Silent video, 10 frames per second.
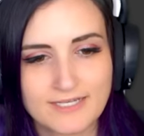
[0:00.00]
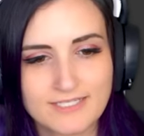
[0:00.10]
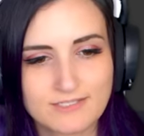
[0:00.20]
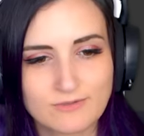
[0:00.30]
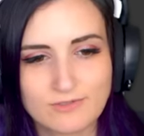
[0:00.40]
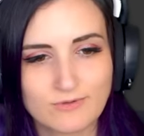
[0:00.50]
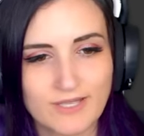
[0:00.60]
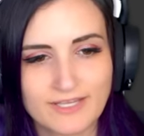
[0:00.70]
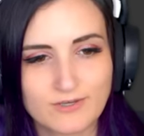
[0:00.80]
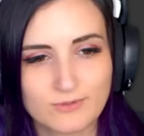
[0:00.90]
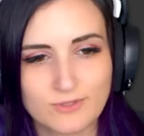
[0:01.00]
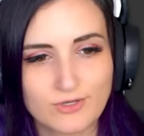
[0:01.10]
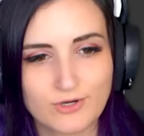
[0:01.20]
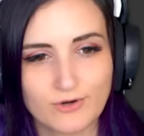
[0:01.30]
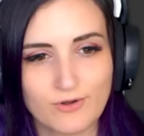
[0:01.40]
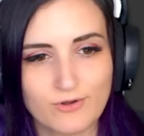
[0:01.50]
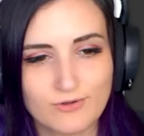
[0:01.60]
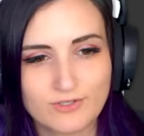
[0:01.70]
I still don't like your look, girl.